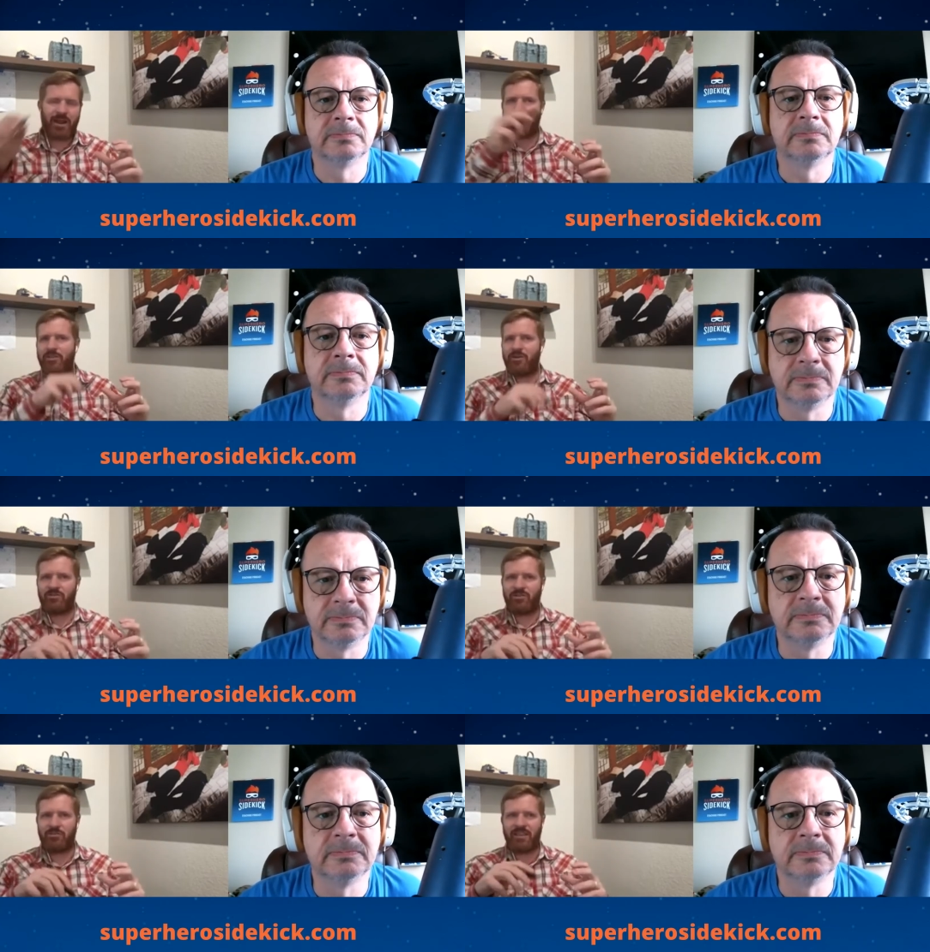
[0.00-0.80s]
Speaker 1: those. I
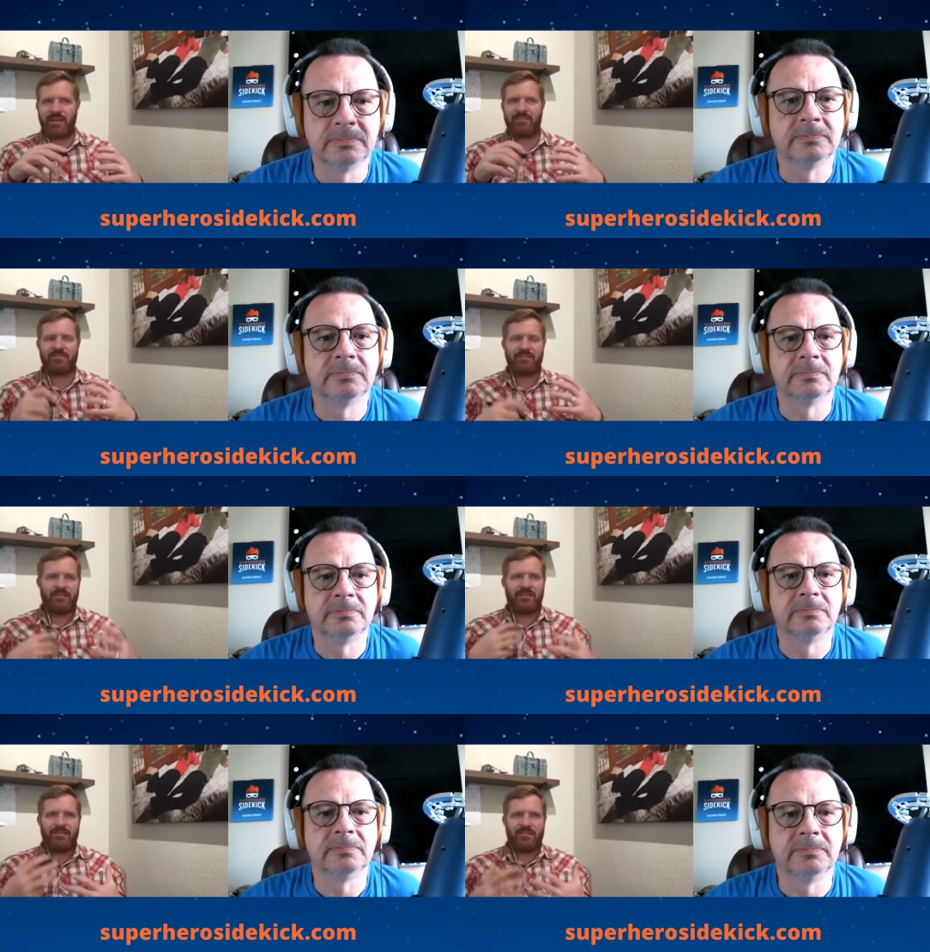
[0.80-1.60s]
mean, that's
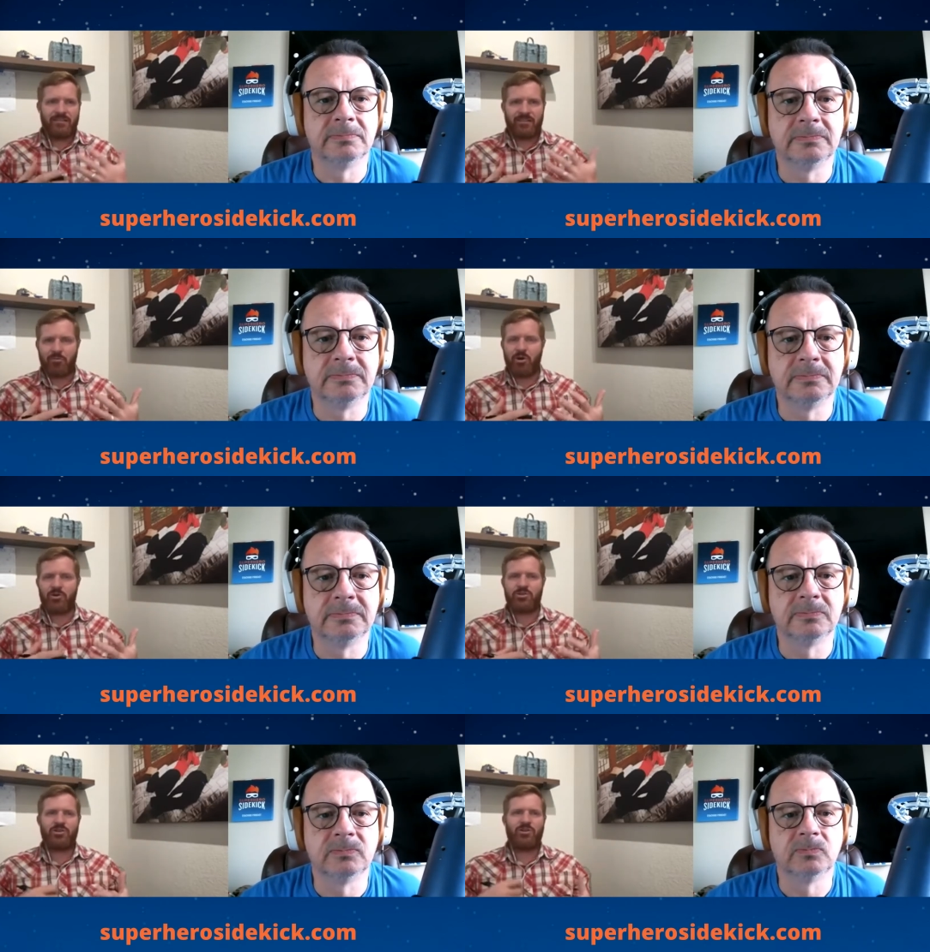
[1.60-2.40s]
they're
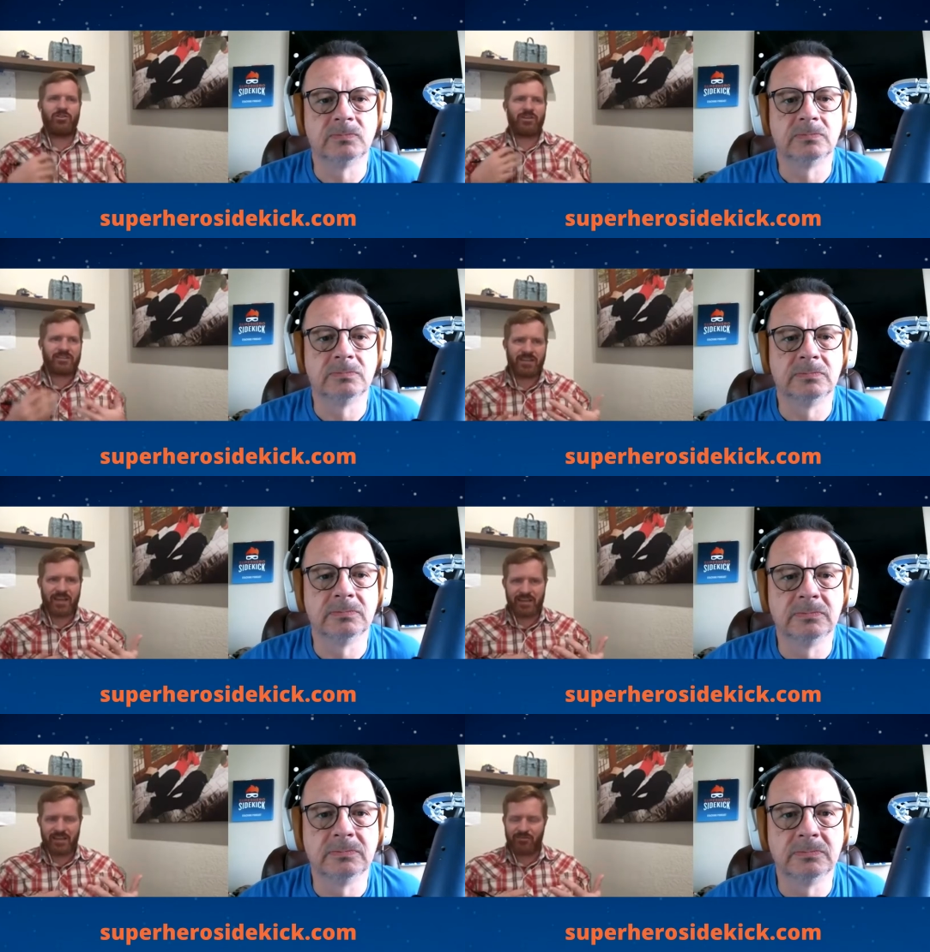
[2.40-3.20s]
emotional, they're
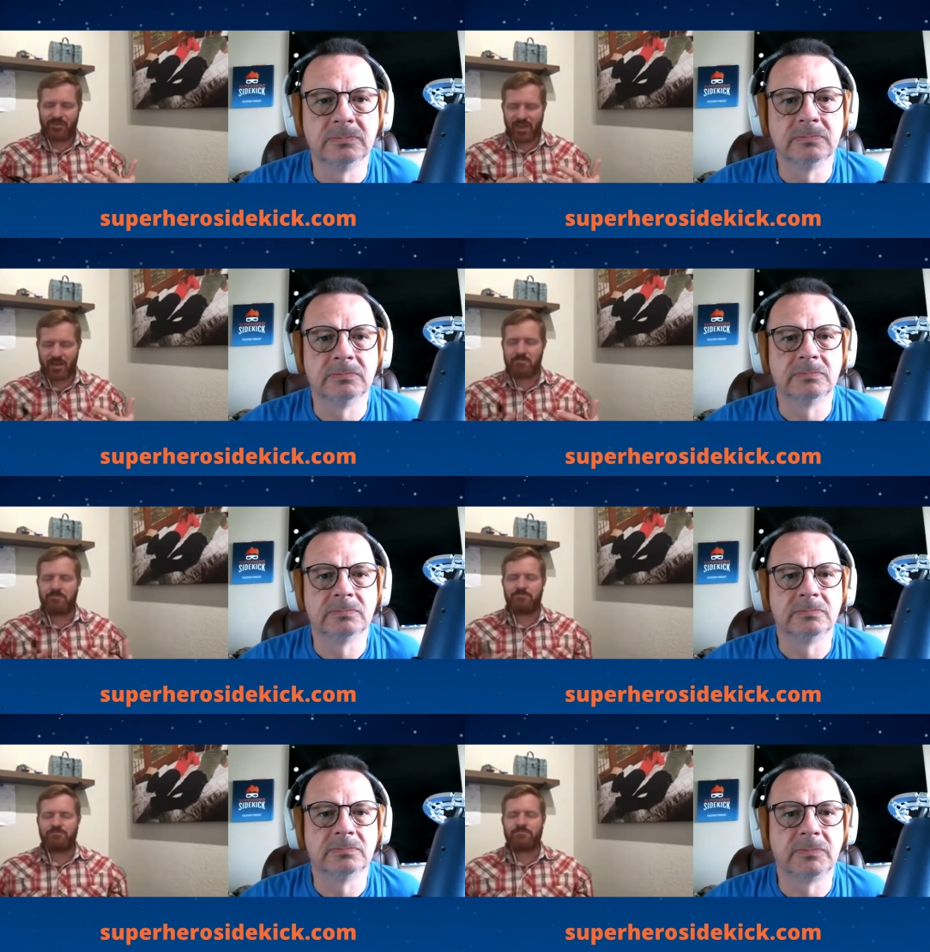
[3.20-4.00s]
exciting for them.
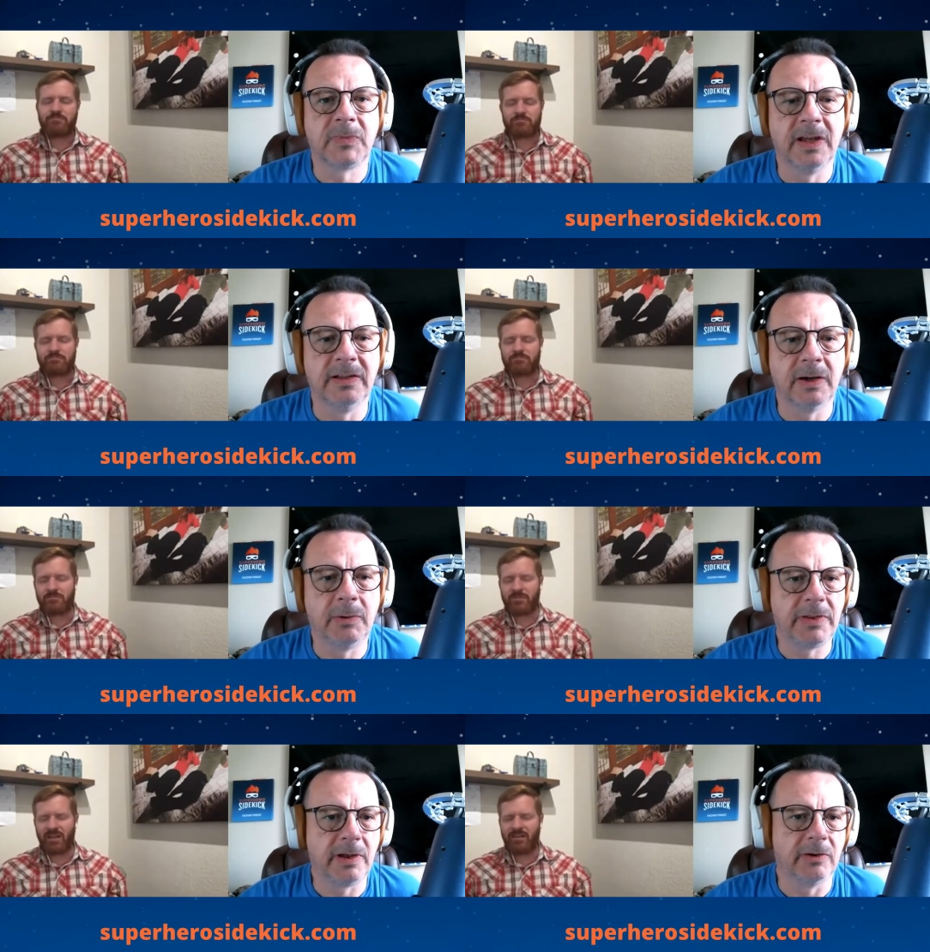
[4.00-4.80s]
Speaker 2: And that
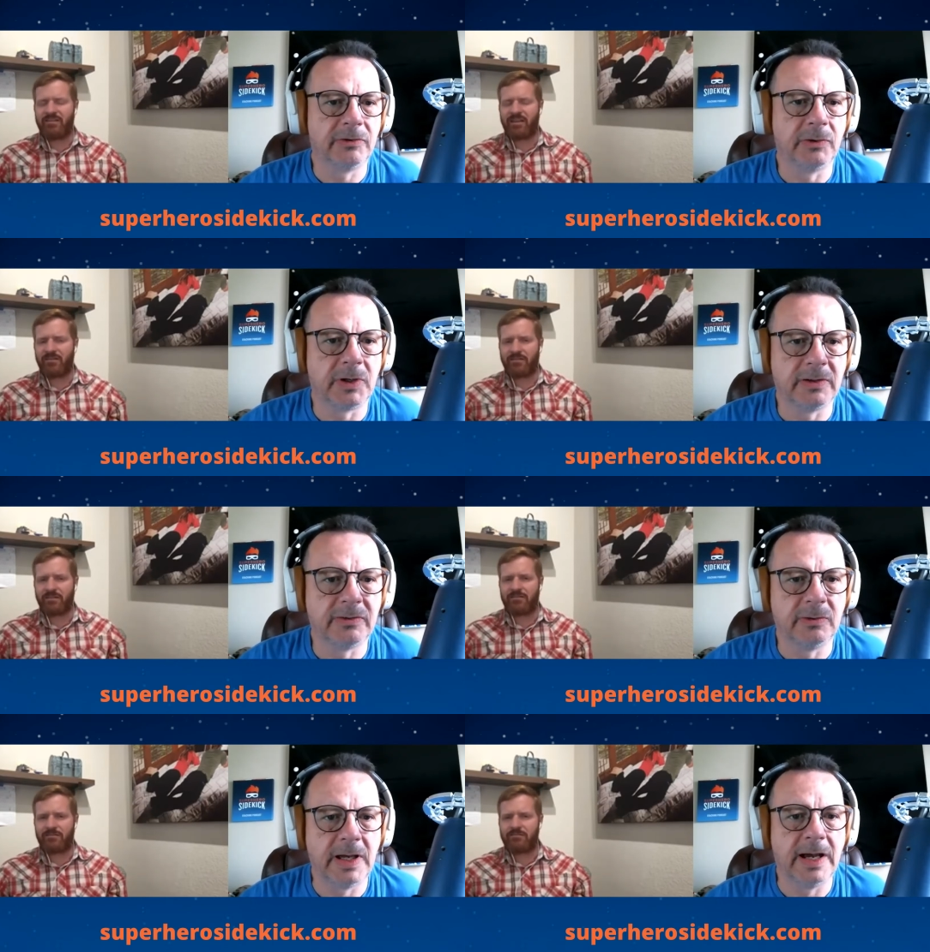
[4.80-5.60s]
way they also get
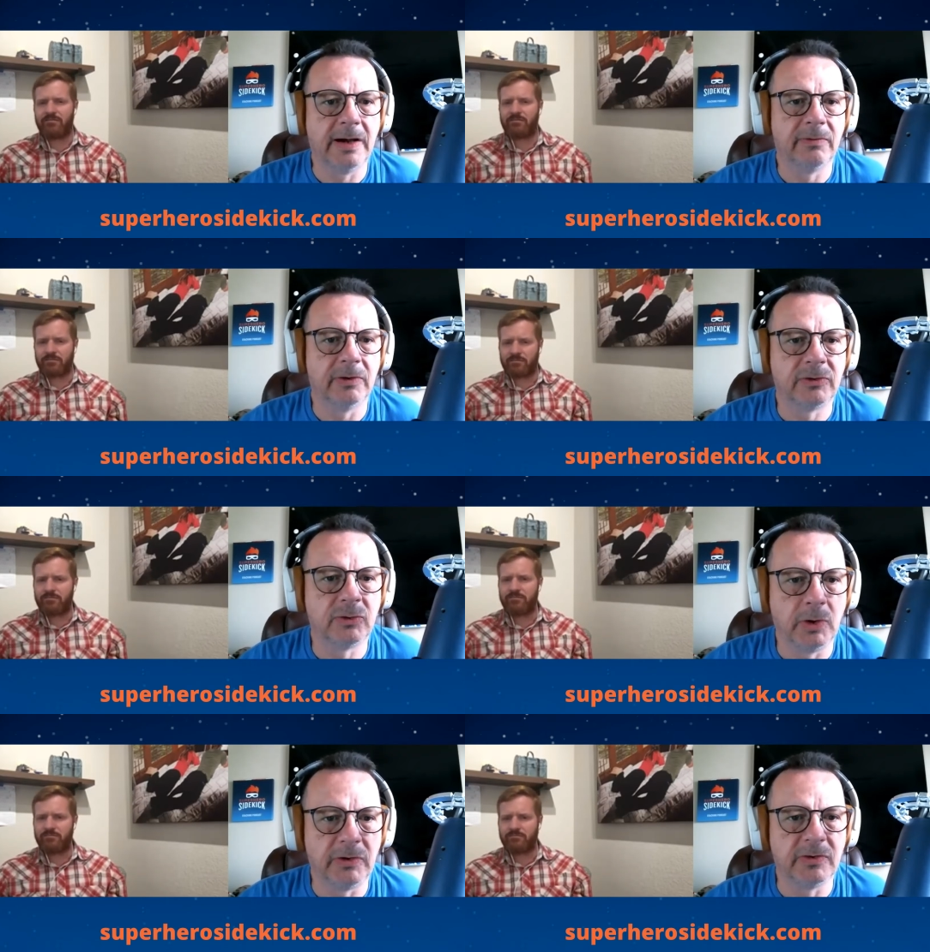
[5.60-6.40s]
to have a
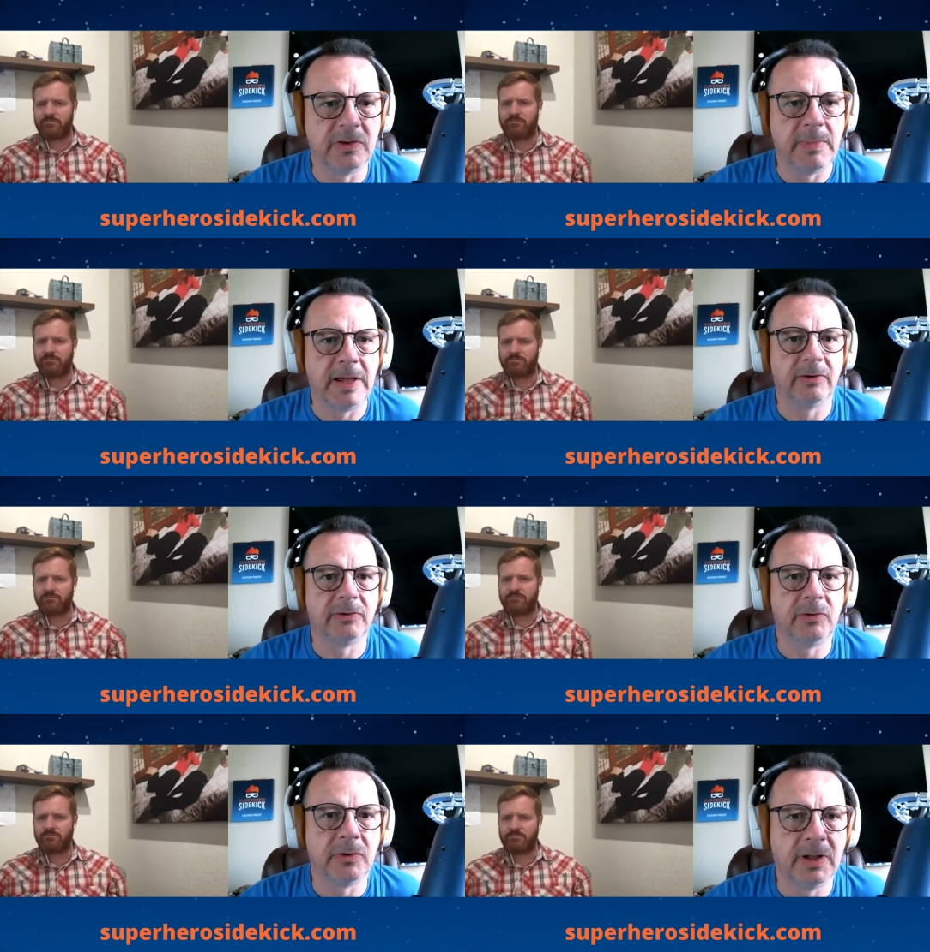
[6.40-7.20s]
choice in the matter
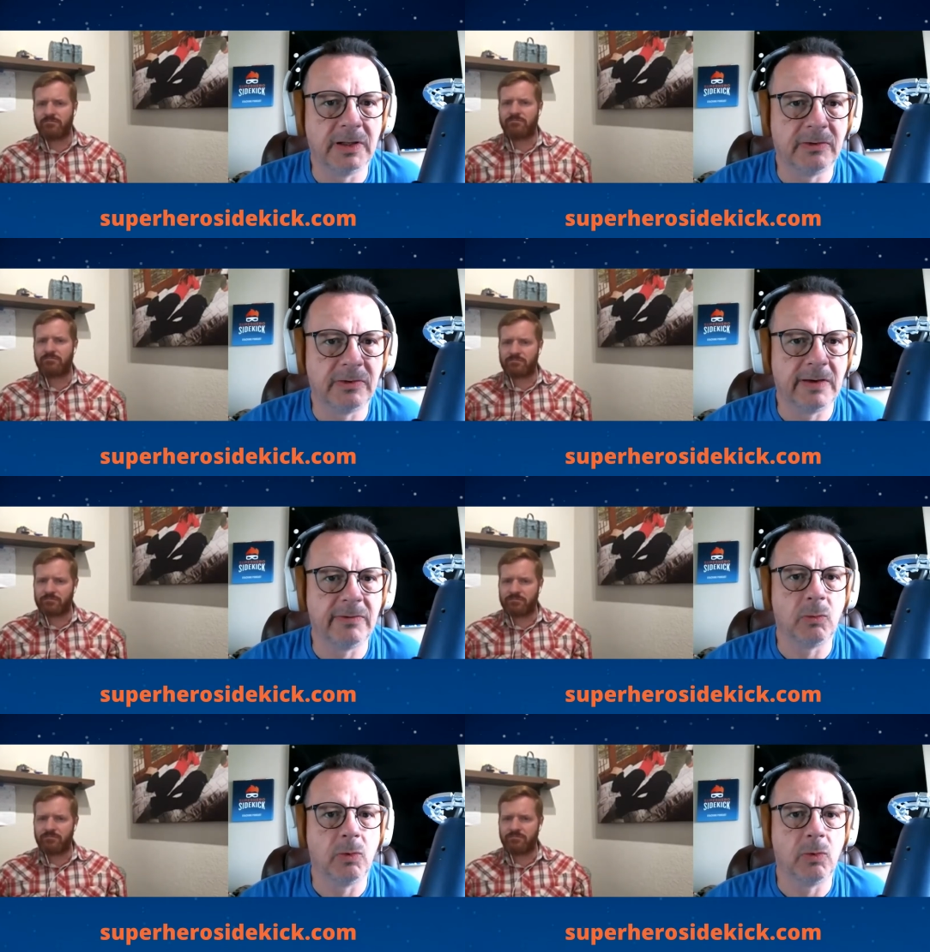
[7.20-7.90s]
too. They're not just having